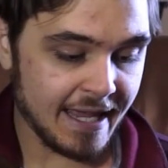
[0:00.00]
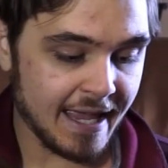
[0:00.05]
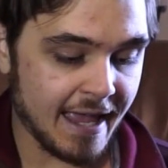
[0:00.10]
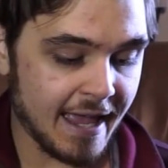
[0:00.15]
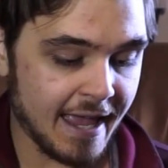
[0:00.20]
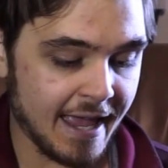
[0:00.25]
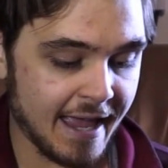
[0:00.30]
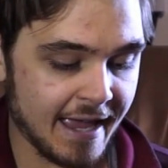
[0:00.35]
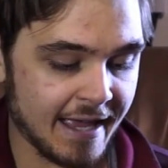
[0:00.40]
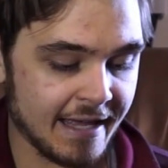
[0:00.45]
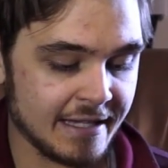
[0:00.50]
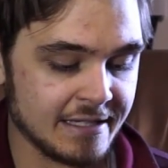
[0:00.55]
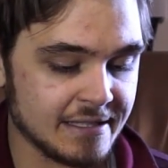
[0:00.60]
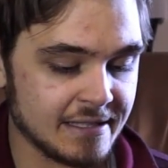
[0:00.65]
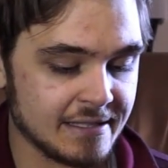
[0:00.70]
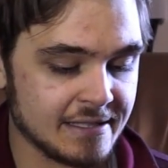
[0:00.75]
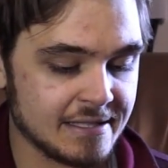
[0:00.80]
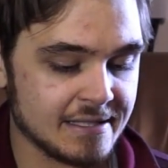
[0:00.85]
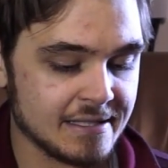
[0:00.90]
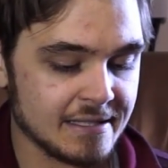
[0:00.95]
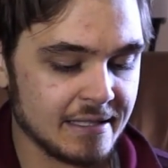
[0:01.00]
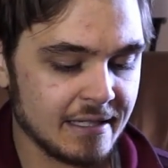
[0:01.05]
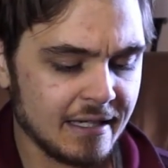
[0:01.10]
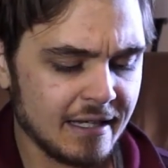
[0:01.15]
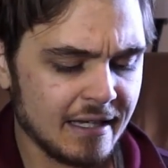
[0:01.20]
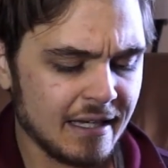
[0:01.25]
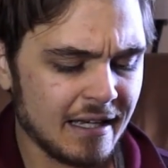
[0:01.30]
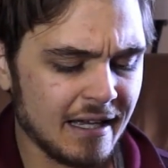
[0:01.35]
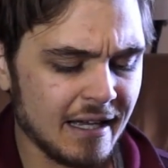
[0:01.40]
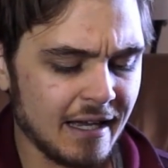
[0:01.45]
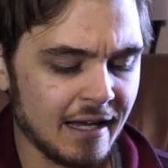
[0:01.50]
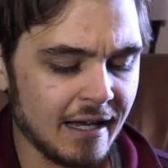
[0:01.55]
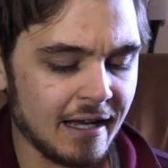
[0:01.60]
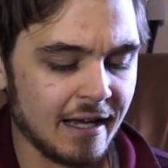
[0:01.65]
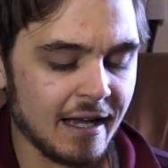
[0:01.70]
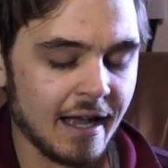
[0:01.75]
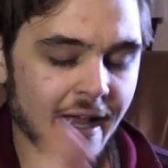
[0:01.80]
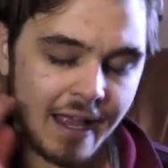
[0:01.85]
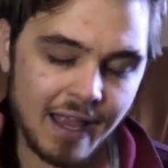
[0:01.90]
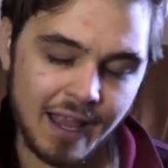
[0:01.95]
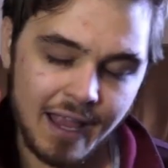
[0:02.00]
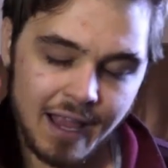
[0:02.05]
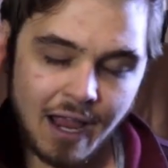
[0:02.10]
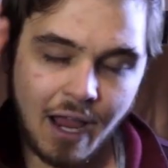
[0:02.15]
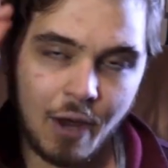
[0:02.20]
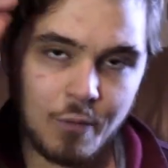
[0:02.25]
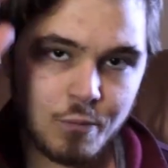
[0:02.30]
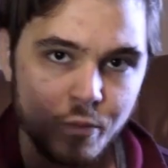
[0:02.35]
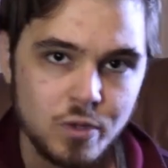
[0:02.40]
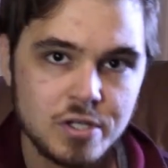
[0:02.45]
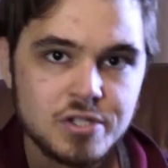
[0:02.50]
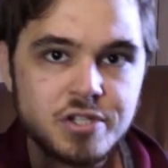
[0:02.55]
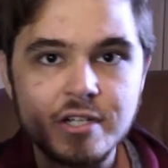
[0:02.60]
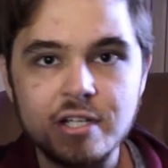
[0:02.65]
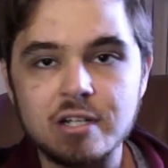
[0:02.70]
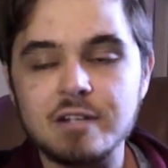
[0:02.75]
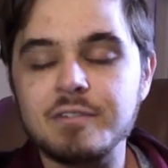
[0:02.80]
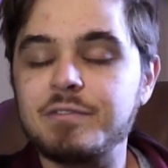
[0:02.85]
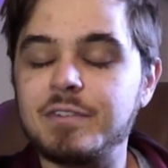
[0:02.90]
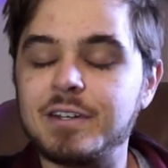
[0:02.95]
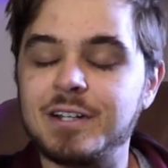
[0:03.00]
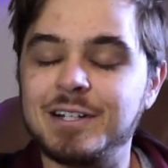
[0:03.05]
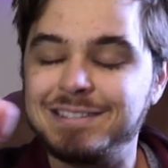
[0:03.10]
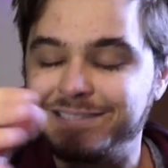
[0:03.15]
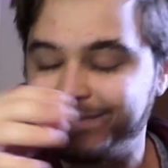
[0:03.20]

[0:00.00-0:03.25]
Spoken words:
And I was gonna film...